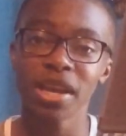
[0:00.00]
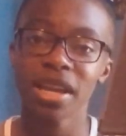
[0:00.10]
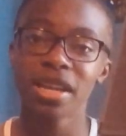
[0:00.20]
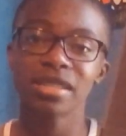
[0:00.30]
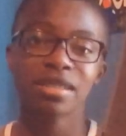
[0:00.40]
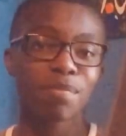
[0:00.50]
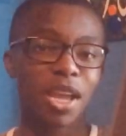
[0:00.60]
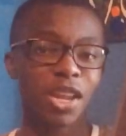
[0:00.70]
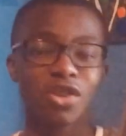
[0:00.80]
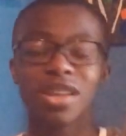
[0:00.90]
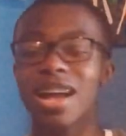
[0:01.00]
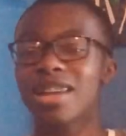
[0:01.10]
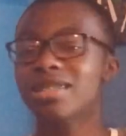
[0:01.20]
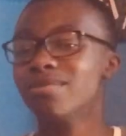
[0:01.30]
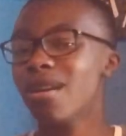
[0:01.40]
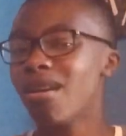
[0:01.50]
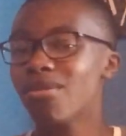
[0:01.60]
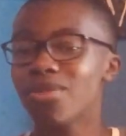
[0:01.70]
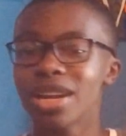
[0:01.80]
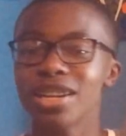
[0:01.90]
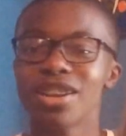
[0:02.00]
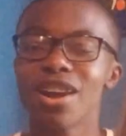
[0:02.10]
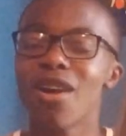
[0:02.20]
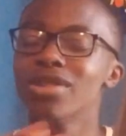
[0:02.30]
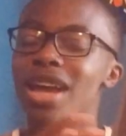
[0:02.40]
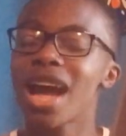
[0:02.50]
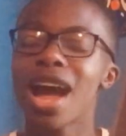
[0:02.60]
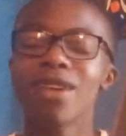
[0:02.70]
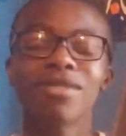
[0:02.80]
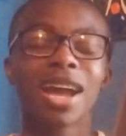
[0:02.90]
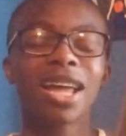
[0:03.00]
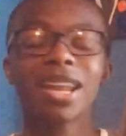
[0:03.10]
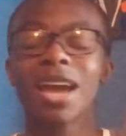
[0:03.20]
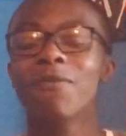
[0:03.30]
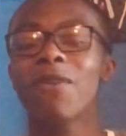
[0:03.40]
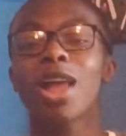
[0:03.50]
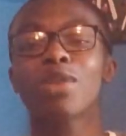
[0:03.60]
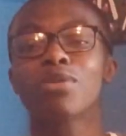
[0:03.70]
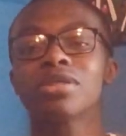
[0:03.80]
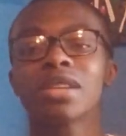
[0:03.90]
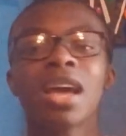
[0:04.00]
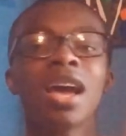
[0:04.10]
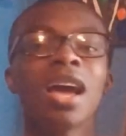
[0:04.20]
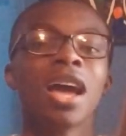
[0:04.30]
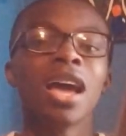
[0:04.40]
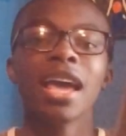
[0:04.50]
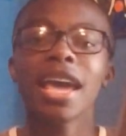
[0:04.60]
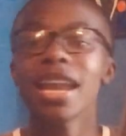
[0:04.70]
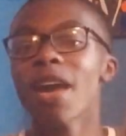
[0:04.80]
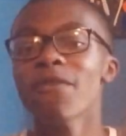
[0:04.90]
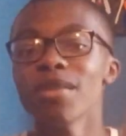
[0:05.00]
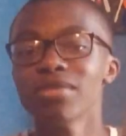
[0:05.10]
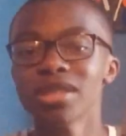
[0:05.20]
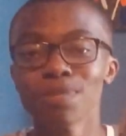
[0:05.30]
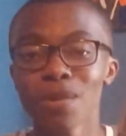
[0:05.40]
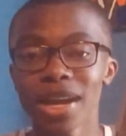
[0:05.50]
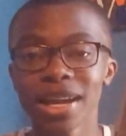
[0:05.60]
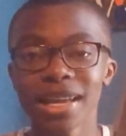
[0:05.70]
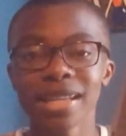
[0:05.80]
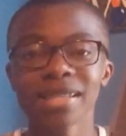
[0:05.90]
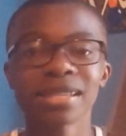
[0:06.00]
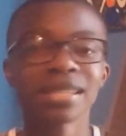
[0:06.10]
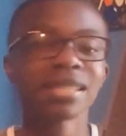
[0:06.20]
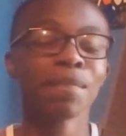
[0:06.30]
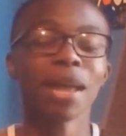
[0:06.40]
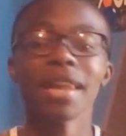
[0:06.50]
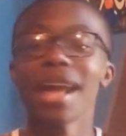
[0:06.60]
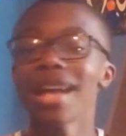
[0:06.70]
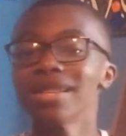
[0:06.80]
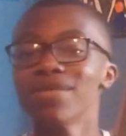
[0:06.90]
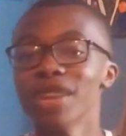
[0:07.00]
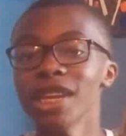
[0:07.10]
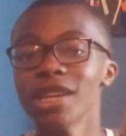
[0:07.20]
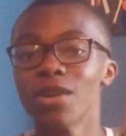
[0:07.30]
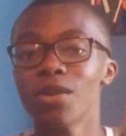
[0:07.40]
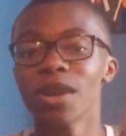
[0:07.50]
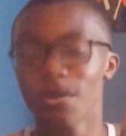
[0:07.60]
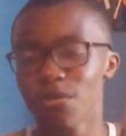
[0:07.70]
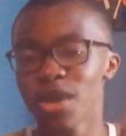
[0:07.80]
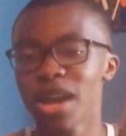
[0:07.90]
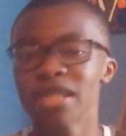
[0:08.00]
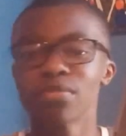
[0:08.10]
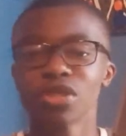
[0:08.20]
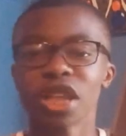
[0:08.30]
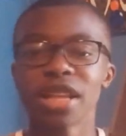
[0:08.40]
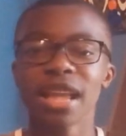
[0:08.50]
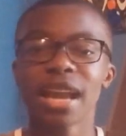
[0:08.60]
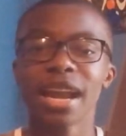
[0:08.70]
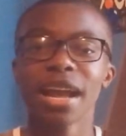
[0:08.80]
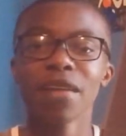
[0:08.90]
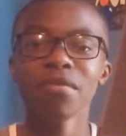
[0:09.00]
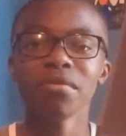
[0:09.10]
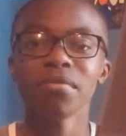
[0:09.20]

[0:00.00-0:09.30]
because many of you guys already know that I do not like followers. And I've even spoken against this in my last video. If you guys will check that out,